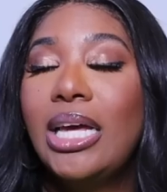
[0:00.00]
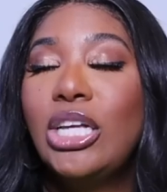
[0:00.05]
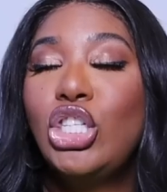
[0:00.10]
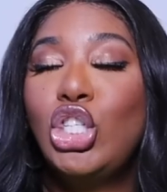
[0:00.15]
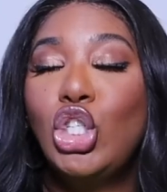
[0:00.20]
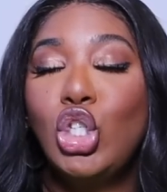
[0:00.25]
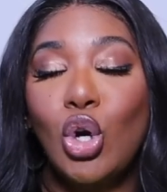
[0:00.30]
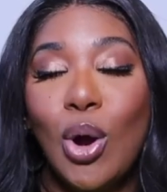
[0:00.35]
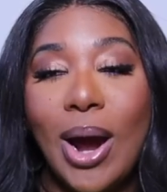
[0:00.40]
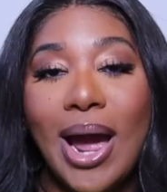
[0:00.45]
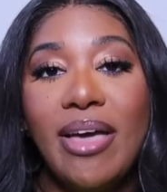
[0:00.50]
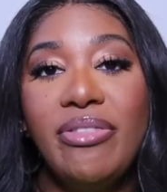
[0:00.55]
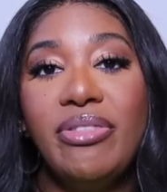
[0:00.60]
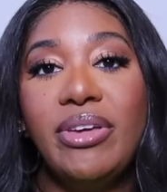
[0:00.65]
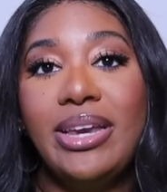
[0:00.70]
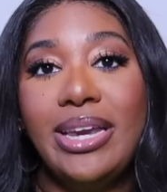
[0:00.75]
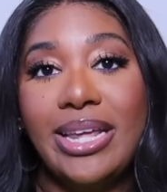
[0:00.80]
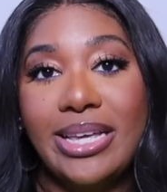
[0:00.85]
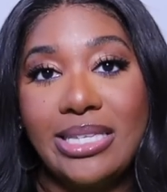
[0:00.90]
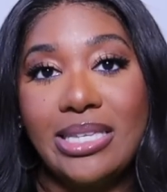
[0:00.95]
try the
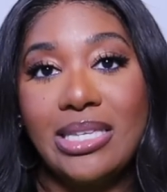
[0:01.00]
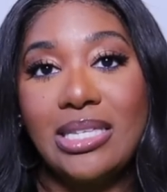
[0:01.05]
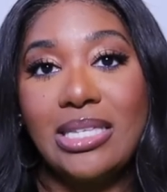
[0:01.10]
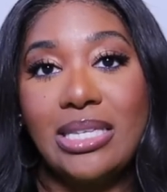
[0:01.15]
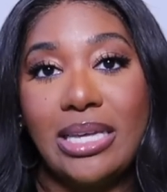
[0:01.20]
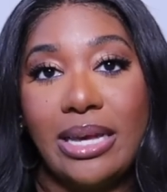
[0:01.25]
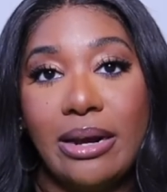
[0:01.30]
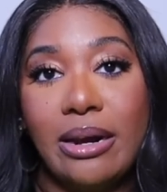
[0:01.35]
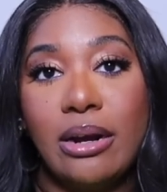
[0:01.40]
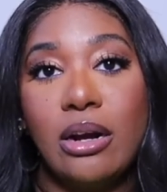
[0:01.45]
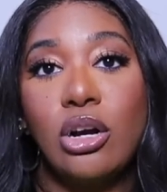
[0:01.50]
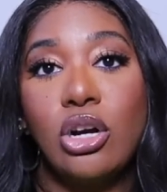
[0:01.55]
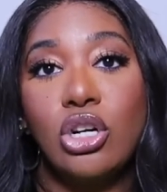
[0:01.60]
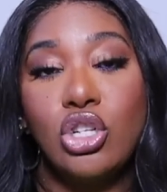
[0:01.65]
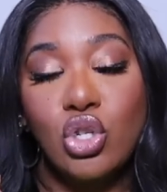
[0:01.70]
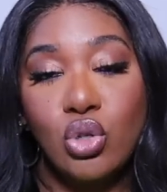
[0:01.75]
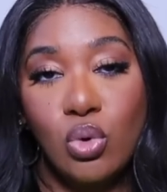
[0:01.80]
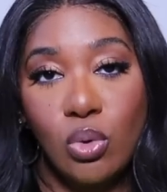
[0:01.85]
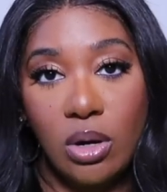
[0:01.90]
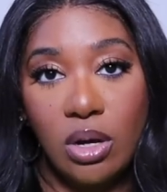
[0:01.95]
Necessaire
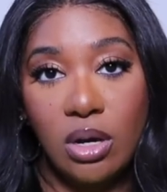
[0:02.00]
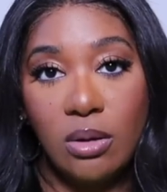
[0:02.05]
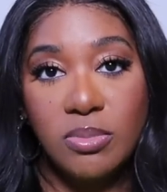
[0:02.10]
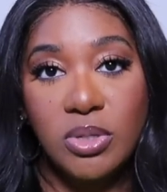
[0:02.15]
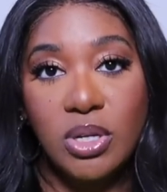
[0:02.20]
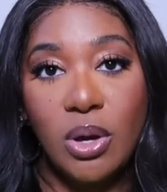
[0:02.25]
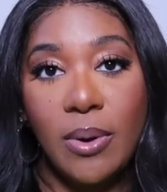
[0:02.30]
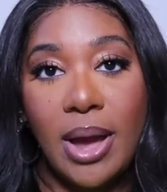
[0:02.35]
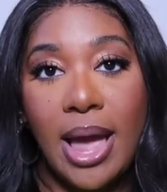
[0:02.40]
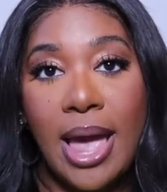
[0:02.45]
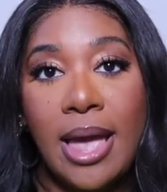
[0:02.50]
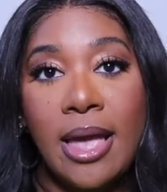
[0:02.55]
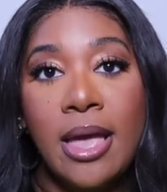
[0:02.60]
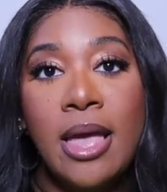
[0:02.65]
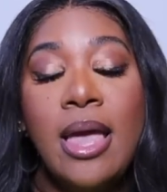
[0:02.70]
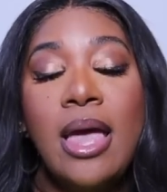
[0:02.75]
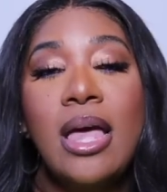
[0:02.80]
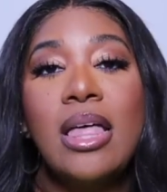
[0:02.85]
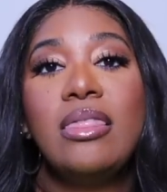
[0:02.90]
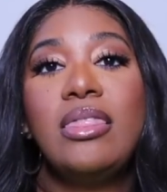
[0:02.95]
scrubs okay
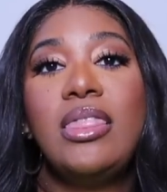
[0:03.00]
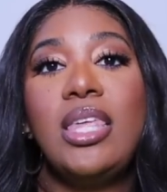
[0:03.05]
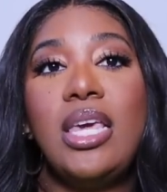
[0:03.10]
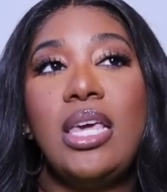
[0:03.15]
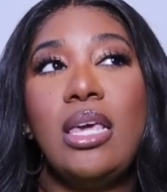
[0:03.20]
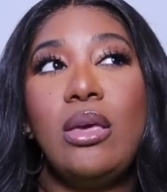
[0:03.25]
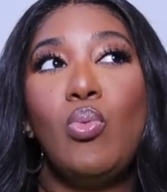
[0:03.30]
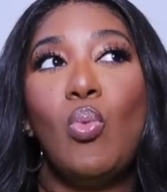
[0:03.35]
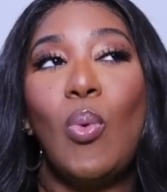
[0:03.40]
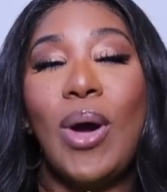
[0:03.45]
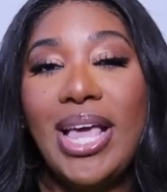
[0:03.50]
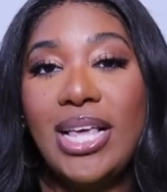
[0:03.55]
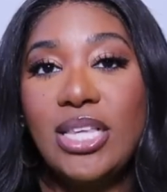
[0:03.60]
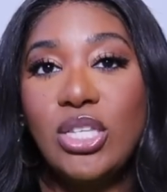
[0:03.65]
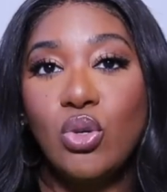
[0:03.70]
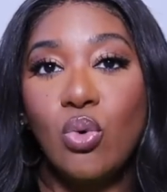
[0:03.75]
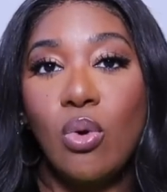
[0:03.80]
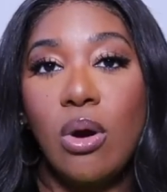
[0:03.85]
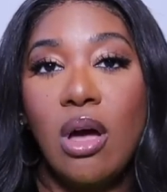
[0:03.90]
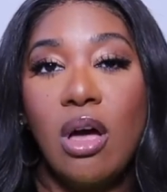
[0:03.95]
the Ouai's
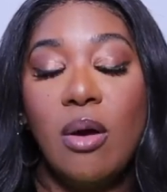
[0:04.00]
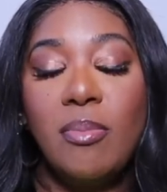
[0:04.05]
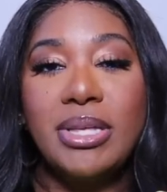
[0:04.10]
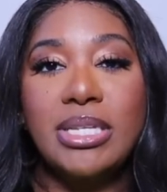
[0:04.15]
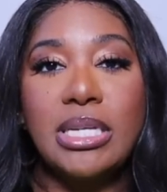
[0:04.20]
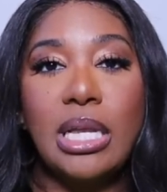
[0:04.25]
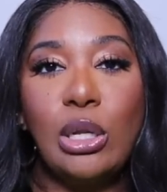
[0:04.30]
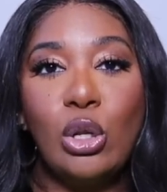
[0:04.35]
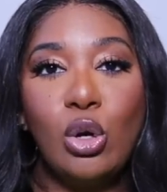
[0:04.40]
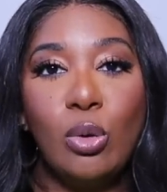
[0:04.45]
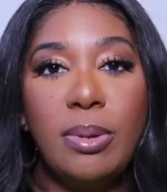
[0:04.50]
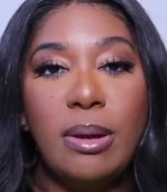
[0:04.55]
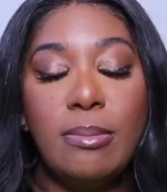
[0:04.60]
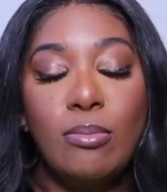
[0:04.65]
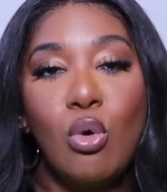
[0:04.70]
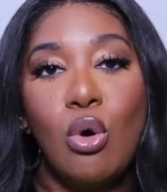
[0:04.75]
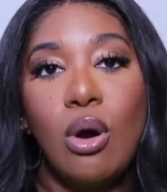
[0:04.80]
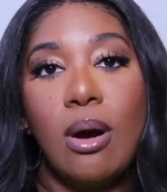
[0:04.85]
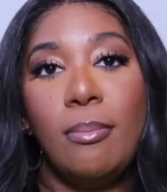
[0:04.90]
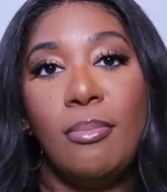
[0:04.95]
scrub is a little bit
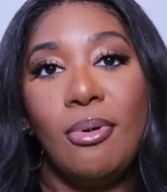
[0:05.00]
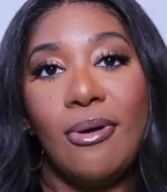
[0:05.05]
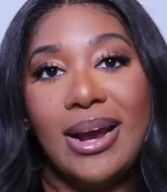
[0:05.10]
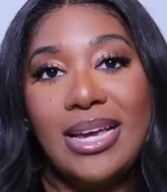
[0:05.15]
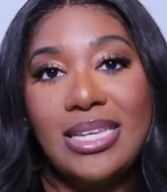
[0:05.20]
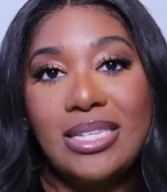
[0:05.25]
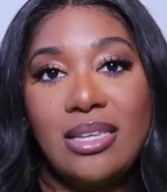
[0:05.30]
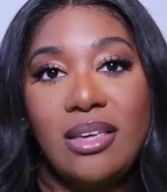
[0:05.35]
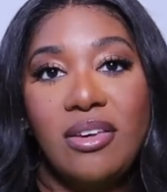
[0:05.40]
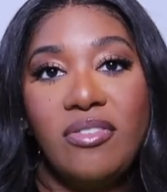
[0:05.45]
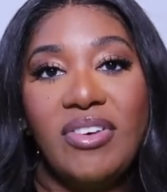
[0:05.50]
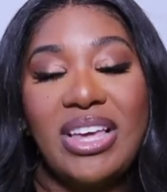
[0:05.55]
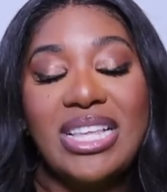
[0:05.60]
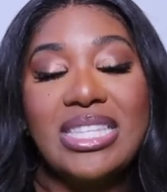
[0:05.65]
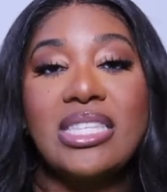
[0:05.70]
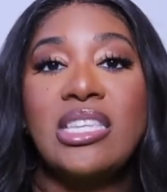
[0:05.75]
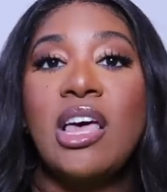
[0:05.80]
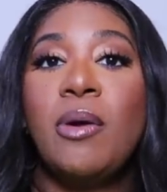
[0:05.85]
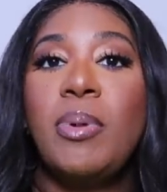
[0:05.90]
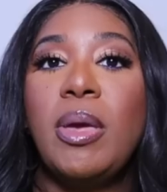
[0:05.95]
more abrasive and
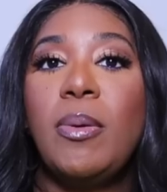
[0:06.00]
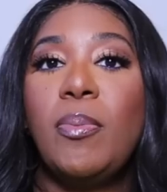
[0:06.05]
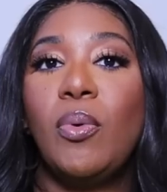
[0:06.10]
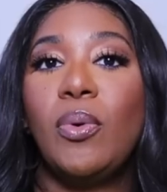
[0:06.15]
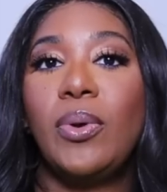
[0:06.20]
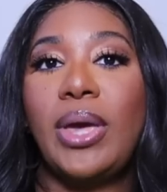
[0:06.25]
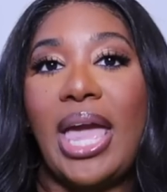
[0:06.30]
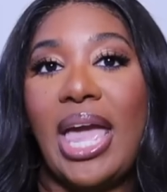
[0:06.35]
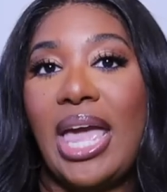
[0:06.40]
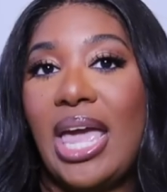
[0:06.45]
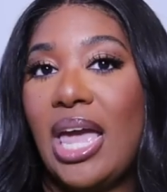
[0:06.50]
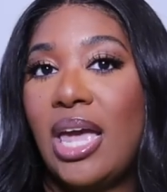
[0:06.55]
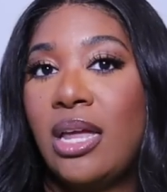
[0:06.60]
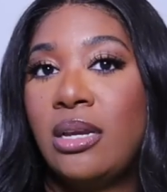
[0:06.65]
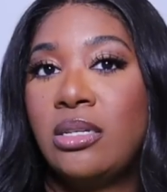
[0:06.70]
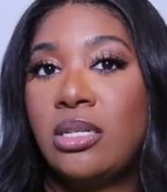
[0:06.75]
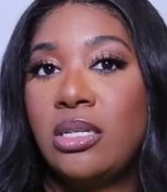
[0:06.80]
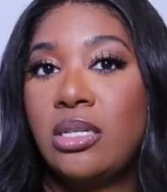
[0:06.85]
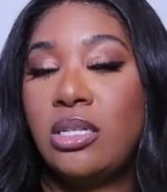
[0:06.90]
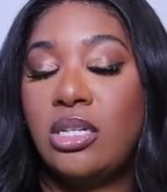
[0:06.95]
some people
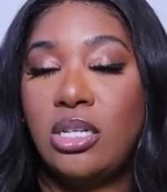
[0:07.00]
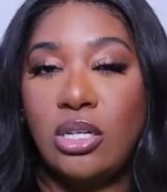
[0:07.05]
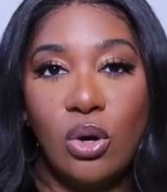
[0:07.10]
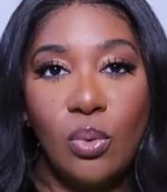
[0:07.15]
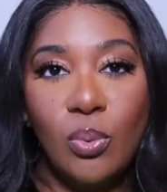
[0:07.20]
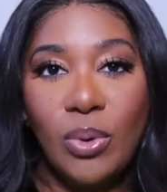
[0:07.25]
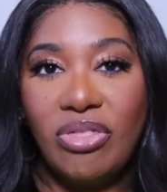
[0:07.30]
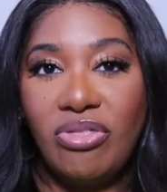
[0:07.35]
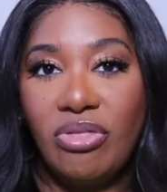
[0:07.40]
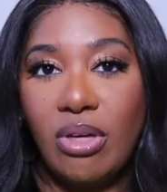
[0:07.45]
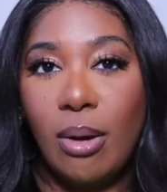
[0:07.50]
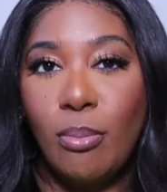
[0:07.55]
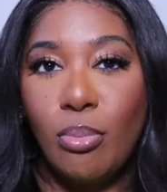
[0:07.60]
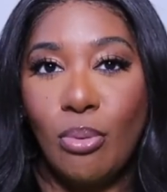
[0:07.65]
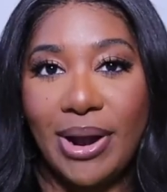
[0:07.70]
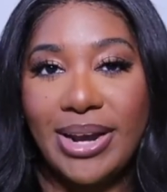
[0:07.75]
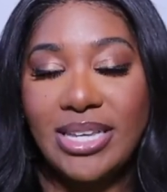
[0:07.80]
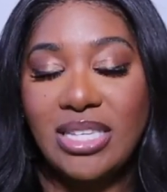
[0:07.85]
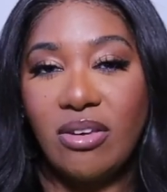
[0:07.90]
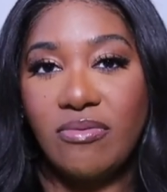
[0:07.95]
can't deal with
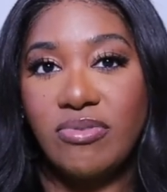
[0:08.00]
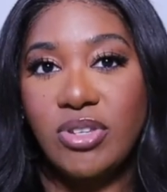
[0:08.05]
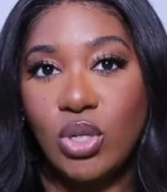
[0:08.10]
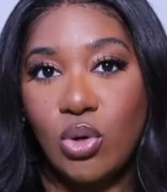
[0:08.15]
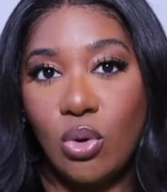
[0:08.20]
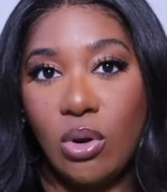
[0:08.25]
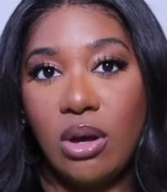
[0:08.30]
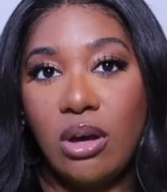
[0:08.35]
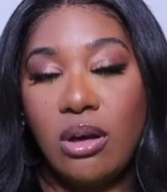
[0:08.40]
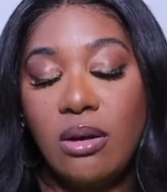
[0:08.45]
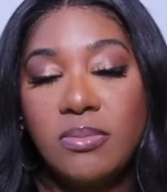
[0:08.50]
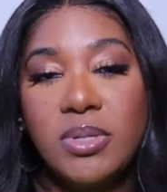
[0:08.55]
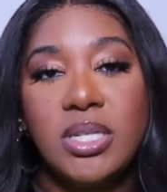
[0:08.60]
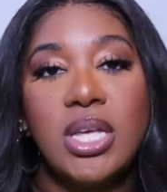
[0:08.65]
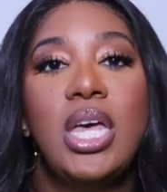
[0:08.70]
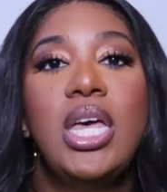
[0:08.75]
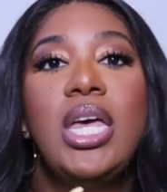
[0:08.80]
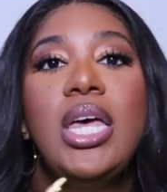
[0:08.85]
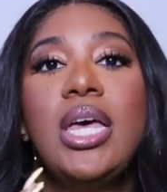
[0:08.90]
abrasive scrubs